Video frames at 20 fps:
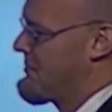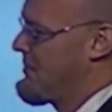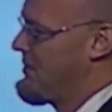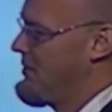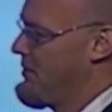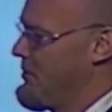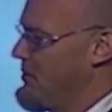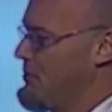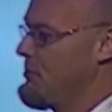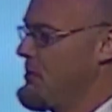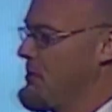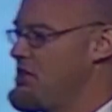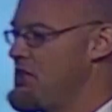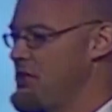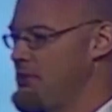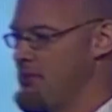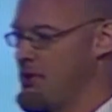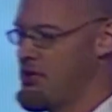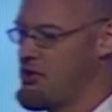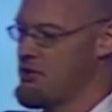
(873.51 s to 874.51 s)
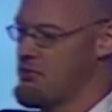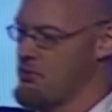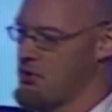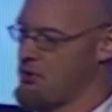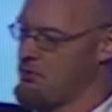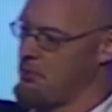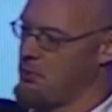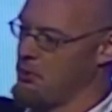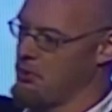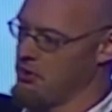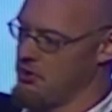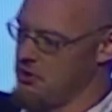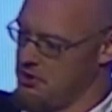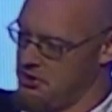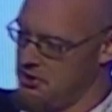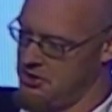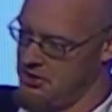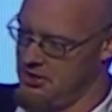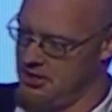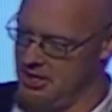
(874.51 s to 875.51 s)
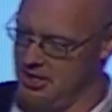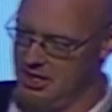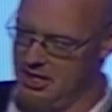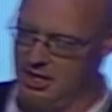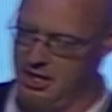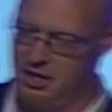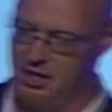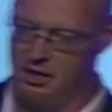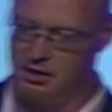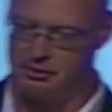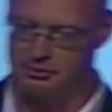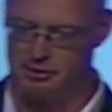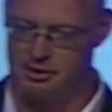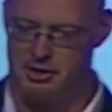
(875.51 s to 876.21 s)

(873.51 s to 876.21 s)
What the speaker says: reishi mushroom spores fall